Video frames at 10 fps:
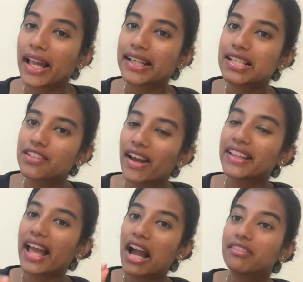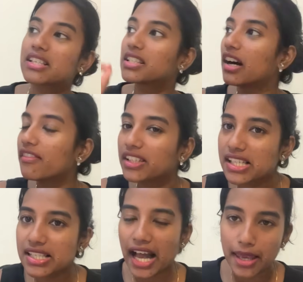That is why they have deserved
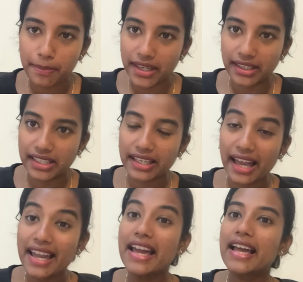this high P. Okay?